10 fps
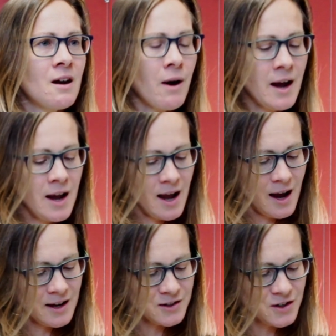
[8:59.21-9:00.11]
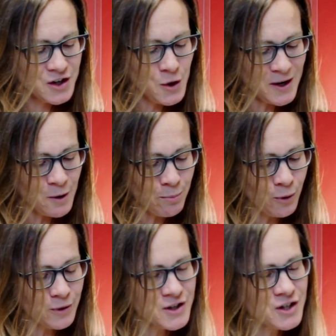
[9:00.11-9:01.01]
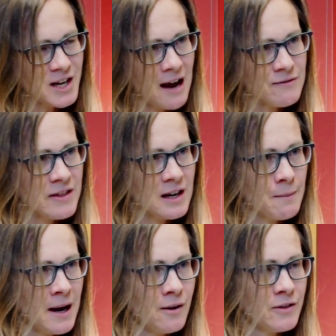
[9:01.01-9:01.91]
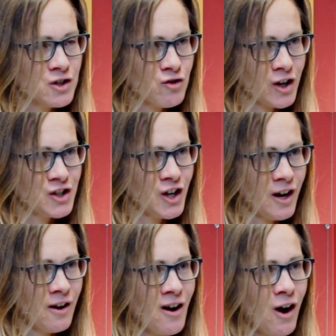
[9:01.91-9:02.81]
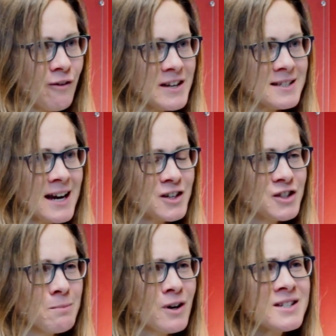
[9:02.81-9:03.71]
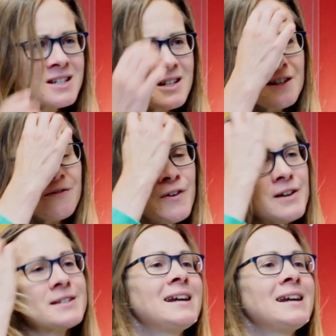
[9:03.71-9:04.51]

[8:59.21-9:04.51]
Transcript: Now, I asked you when you paused just to have a think about the structure of this section, because it does at first